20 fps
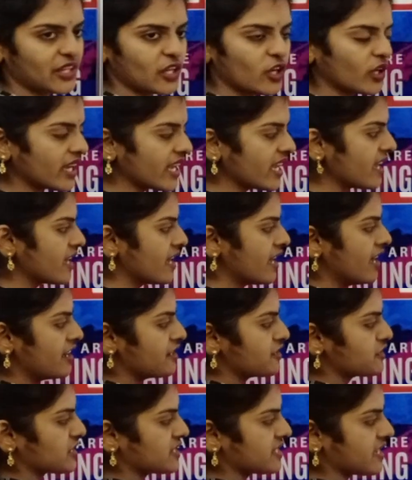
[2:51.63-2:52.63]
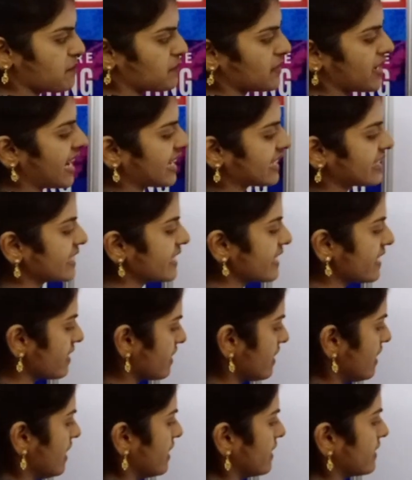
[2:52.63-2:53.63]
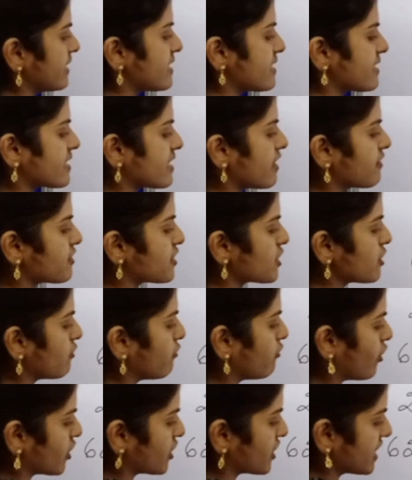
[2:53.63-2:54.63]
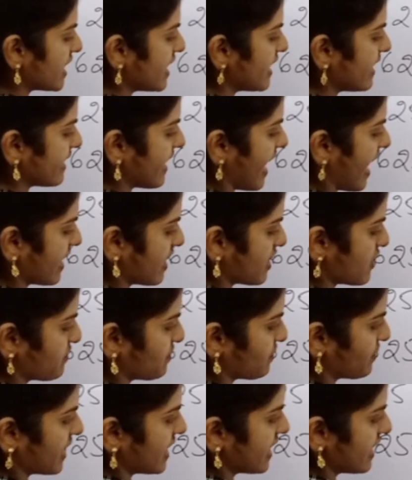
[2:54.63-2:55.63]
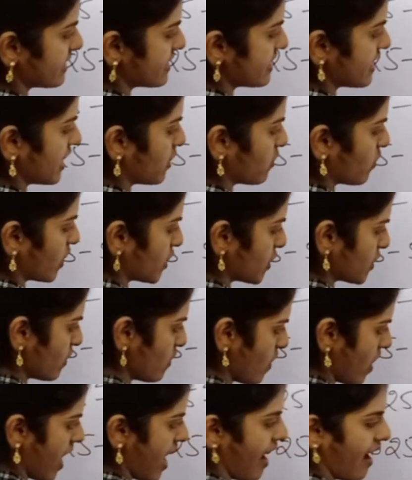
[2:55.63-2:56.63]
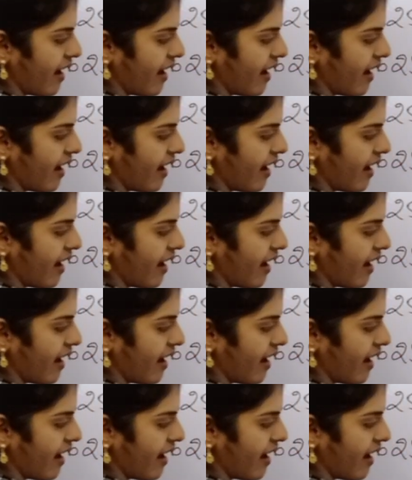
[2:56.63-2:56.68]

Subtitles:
Okay, so subtracting, this gives you 49 is equal to